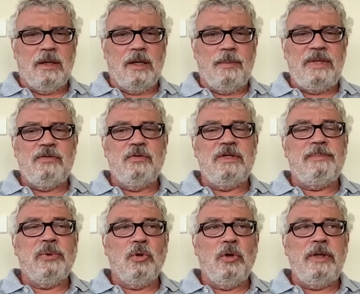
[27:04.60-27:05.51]
the army, to
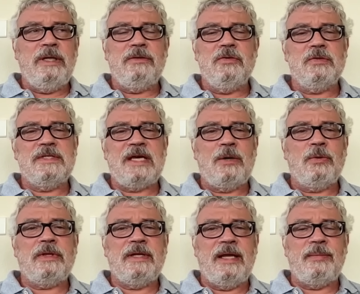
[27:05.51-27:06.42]
deploy it to
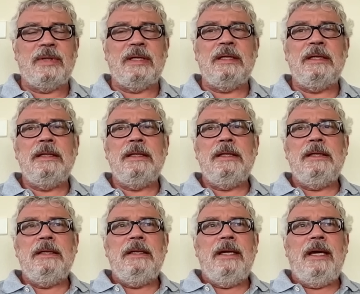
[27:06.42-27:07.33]
South Lebanon,
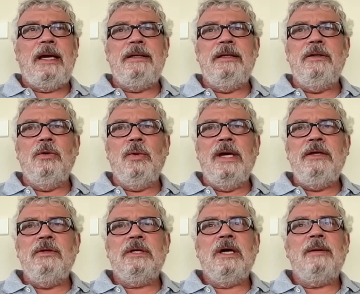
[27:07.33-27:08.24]
and in a
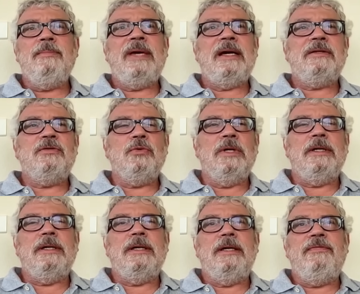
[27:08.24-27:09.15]
way to come back
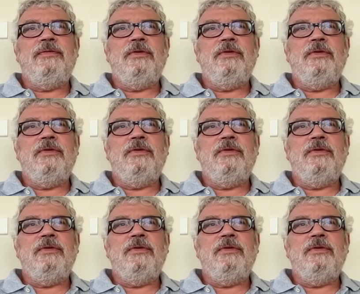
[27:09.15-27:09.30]
to,